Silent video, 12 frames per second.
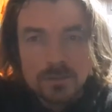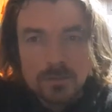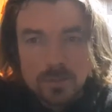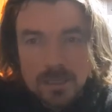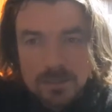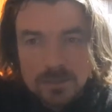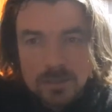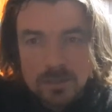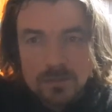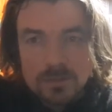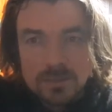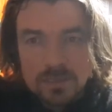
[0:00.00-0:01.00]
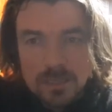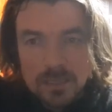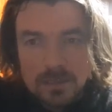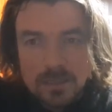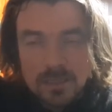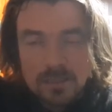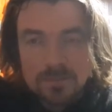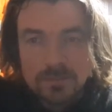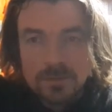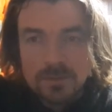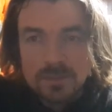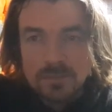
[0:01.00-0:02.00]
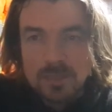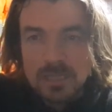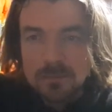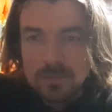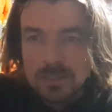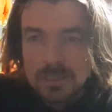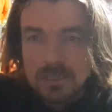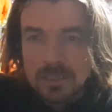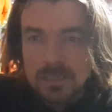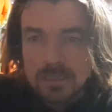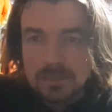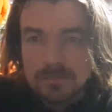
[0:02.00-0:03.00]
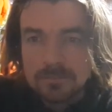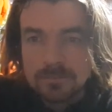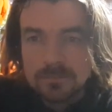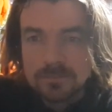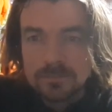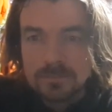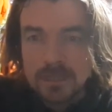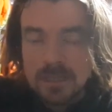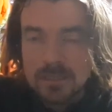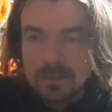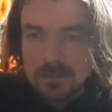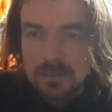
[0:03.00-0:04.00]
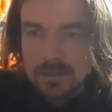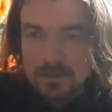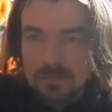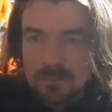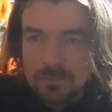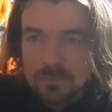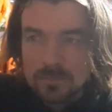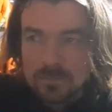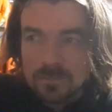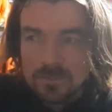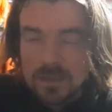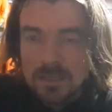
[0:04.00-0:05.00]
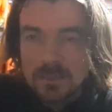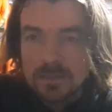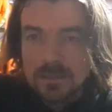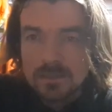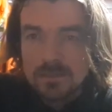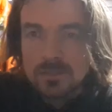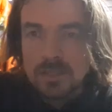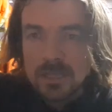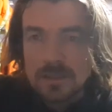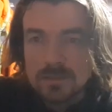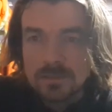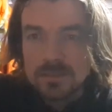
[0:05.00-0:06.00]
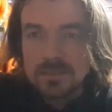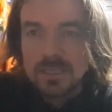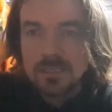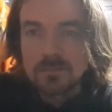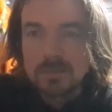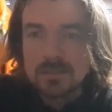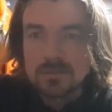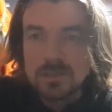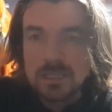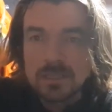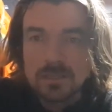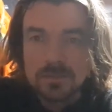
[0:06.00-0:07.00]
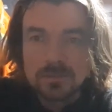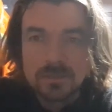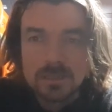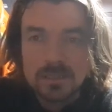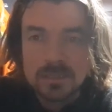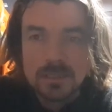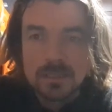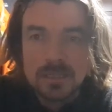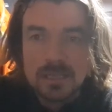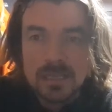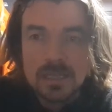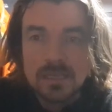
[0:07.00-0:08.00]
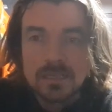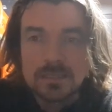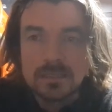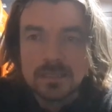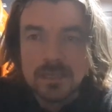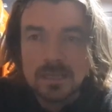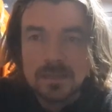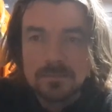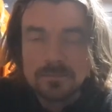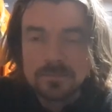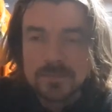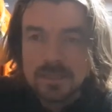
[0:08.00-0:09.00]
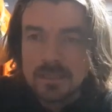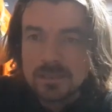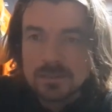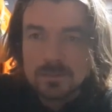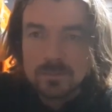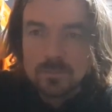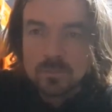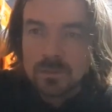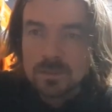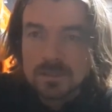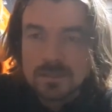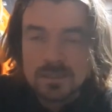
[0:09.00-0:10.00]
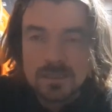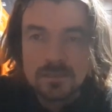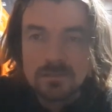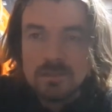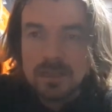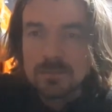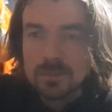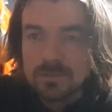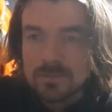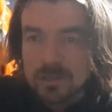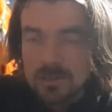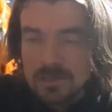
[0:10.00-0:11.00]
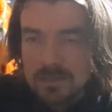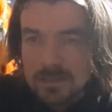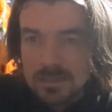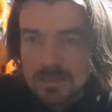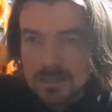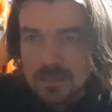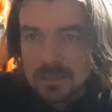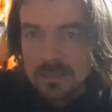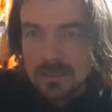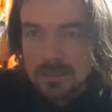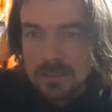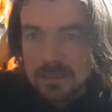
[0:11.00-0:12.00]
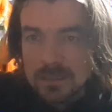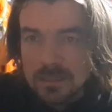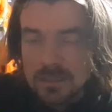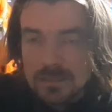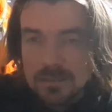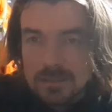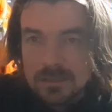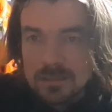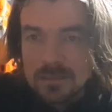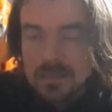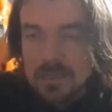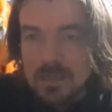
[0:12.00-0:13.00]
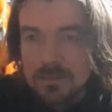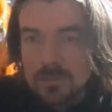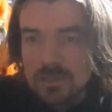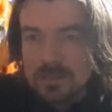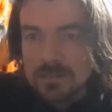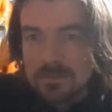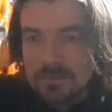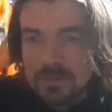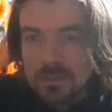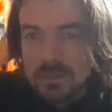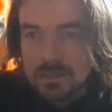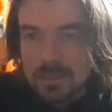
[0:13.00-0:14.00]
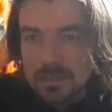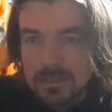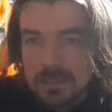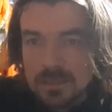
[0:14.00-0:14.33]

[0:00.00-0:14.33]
west coast there, California maybe, that you can find his channel. His name is Rico, and he works in redwood forests. He's a climber and faller.